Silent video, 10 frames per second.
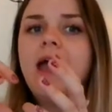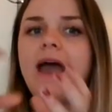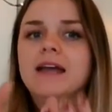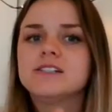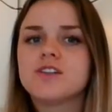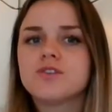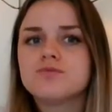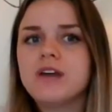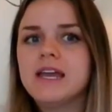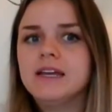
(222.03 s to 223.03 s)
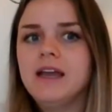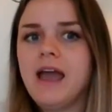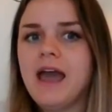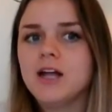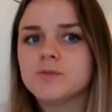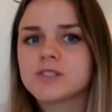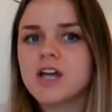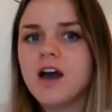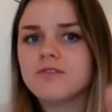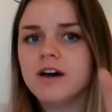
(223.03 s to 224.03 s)
and the ring helps
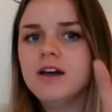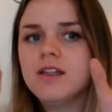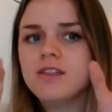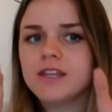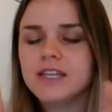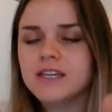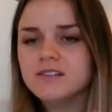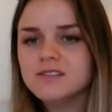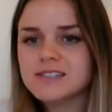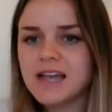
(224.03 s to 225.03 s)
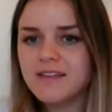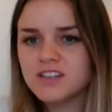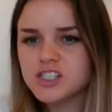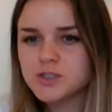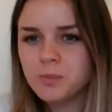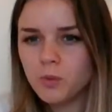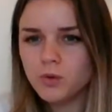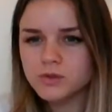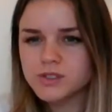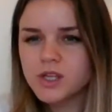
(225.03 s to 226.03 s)
cover the gills and the
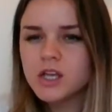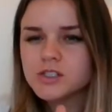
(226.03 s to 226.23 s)
spores.